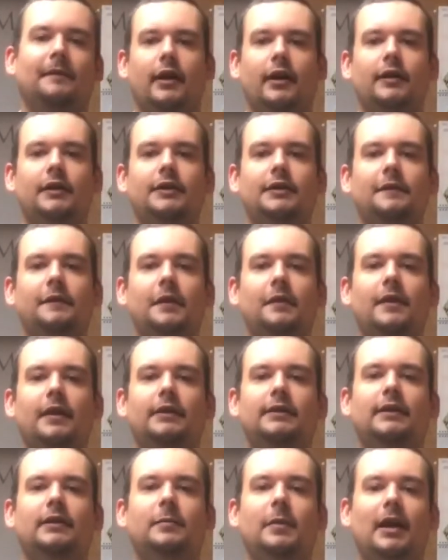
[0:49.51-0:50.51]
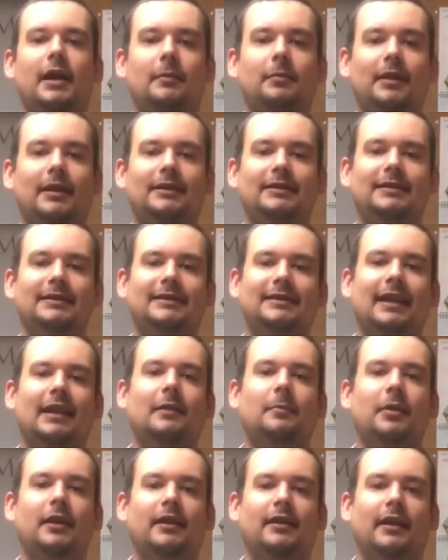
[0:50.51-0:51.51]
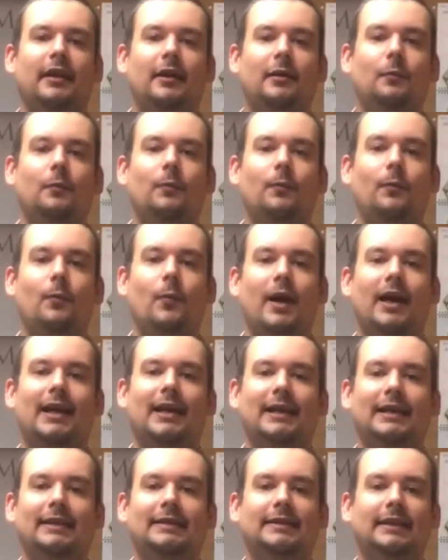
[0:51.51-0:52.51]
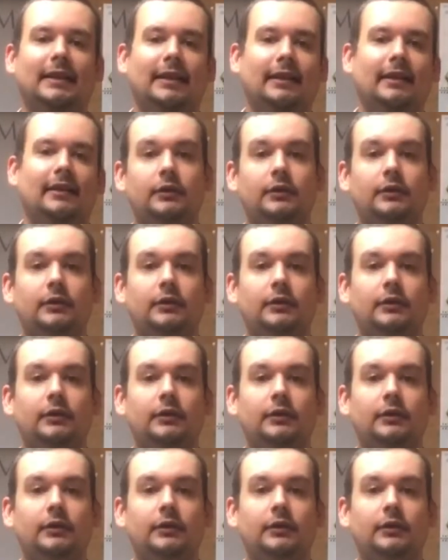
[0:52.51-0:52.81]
and there's a few things in the pipeline to celebrate that when I hit it.